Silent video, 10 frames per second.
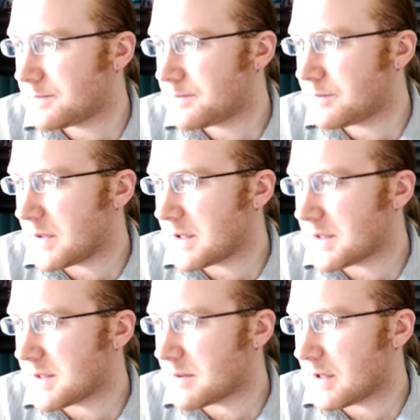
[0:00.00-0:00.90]

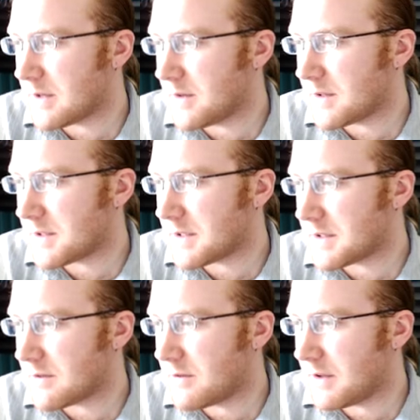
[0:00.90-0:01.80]
because then when I do this, he has
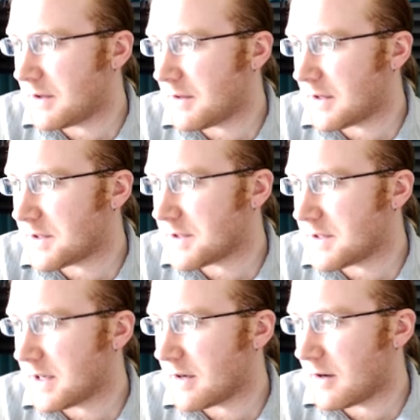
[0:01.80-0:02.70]
to fill, and then it's just
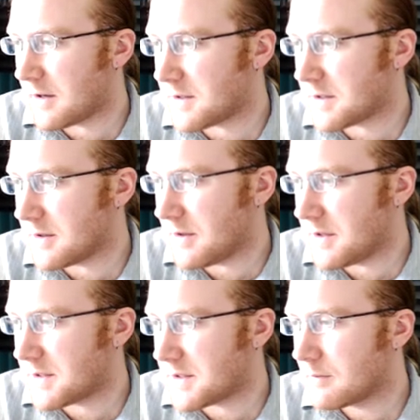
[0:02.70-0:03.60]
dead, right? So
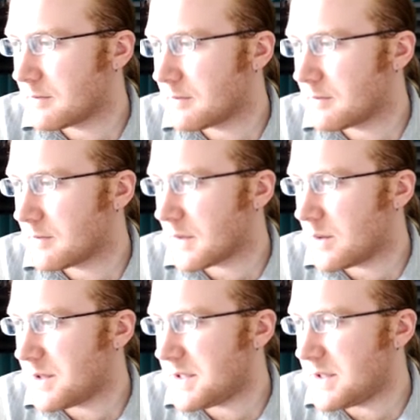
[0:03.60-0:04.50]
this, what
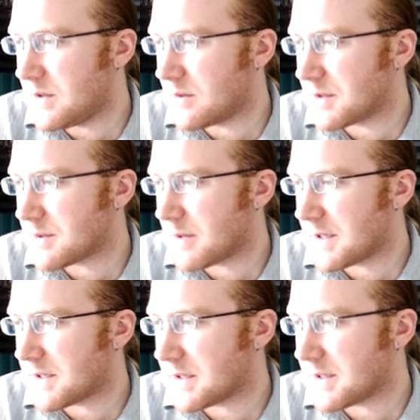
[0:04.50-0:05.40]
does he do in
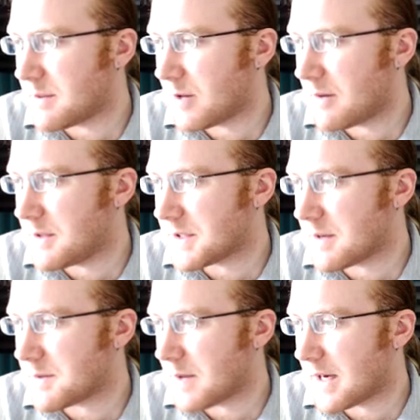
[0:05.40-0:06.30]
response to this? He probably just
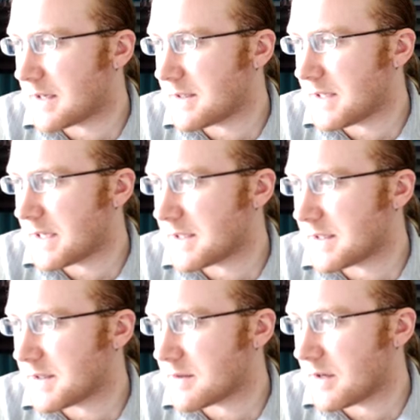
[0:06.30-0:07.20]
comes back and takes
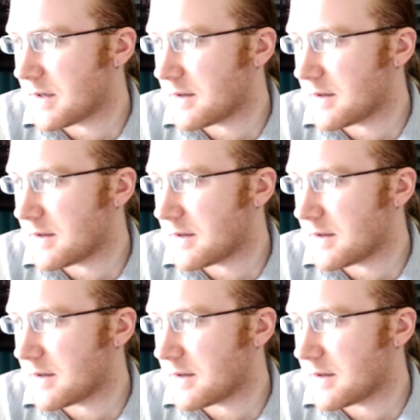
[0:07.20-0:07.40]
this, right?